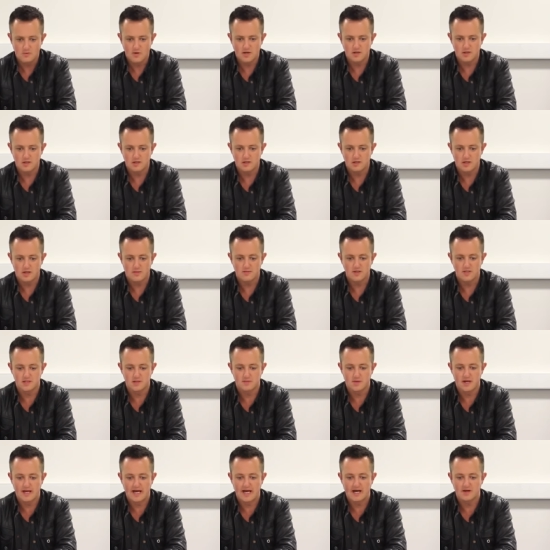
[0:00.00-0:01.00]
when she's coming
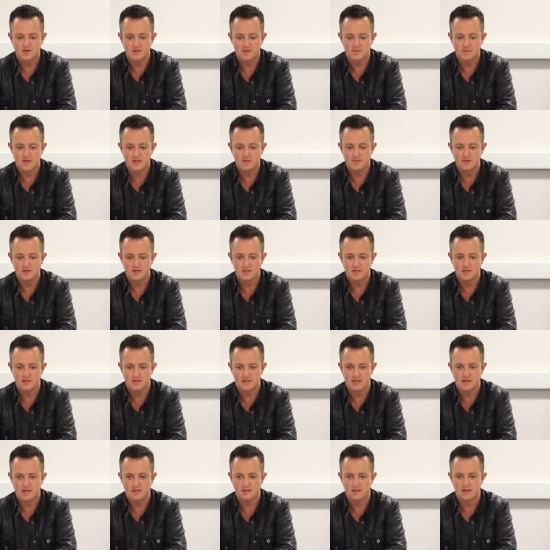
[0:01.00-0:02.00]
to my house, maybe it's the
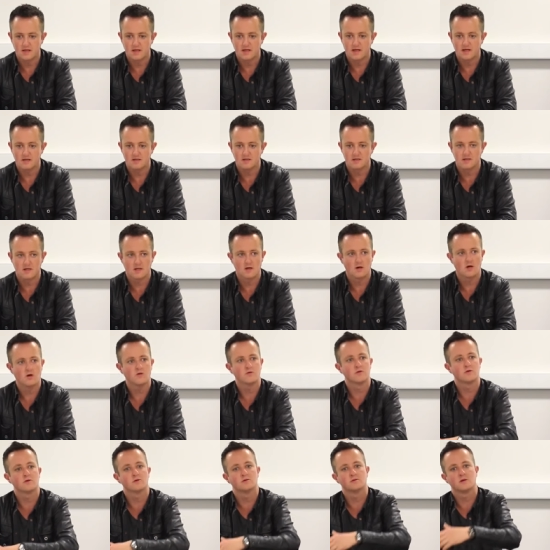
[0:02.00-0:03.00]
second day, I'll say,
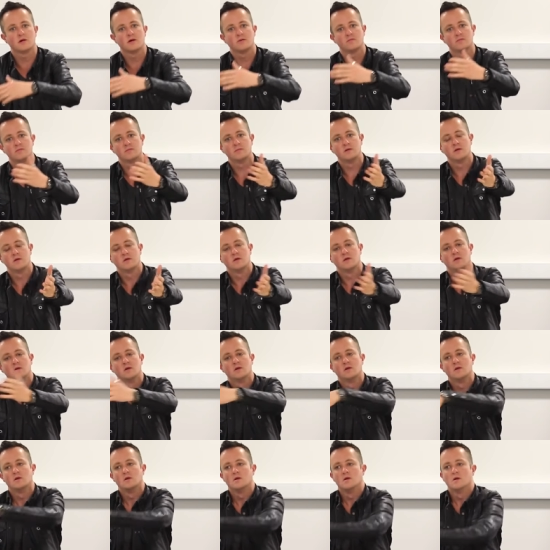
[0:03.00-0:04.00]
oh, you're, um,
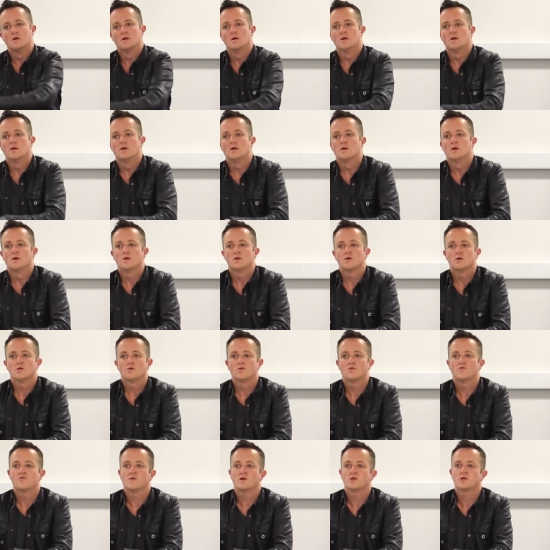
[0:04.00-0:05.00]

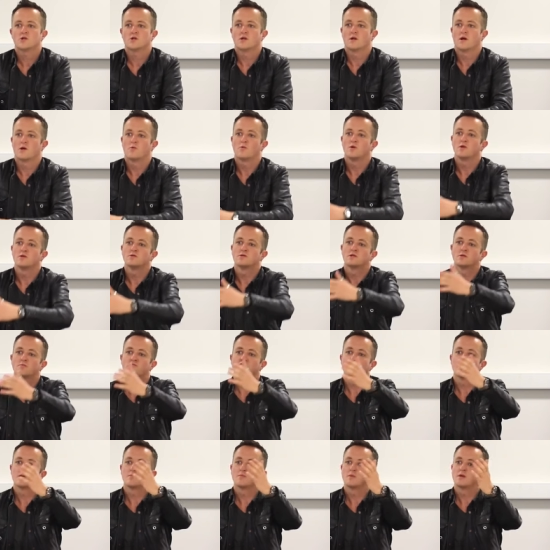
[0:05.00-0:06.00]
you're Russian. I want you to
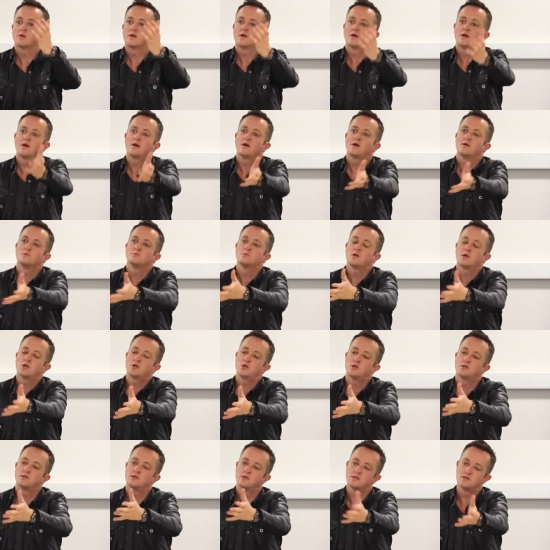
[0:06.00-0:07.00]
bring me a, a
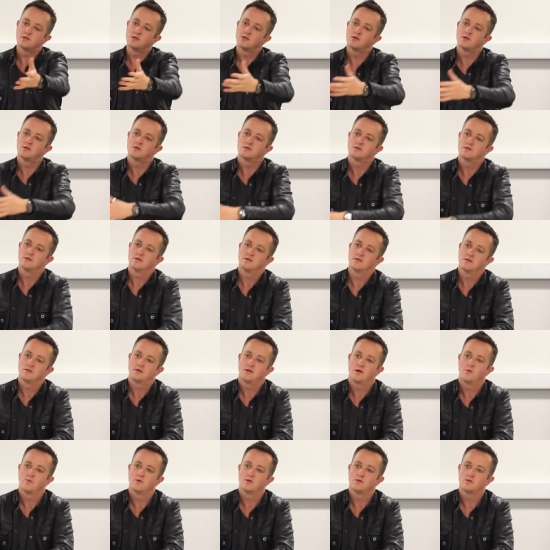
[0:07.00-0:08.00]
Russian dessert.
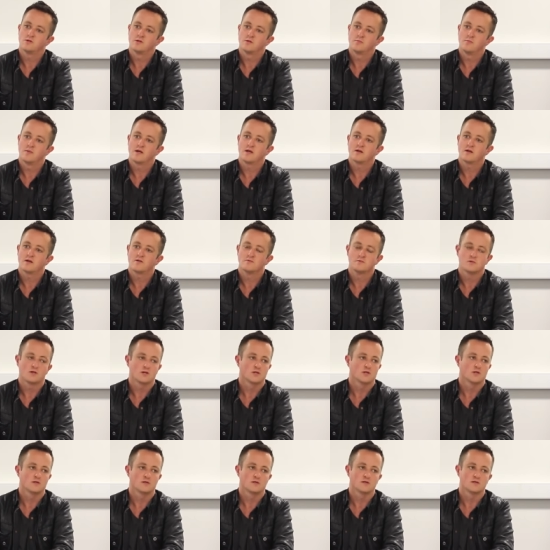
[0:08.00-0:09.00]
I want you to make a
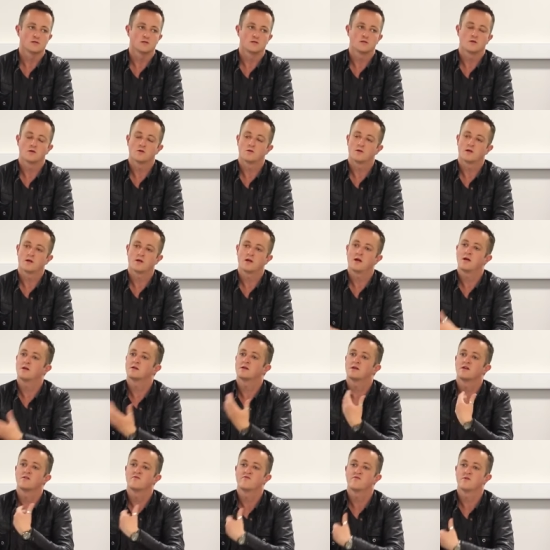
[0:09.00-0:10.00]
Russian dessert, okay?
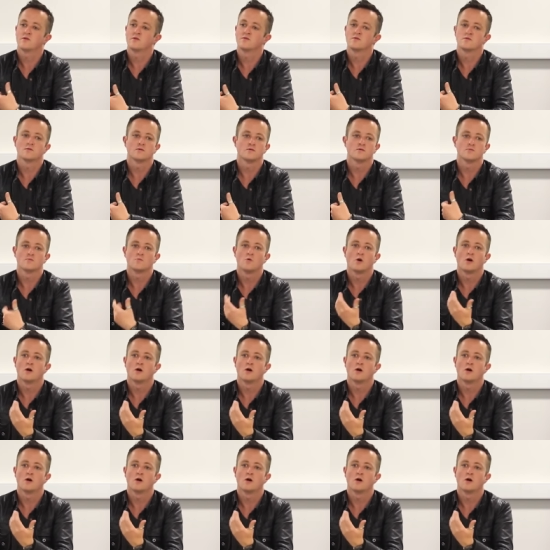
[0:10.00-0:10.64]
I'll give you the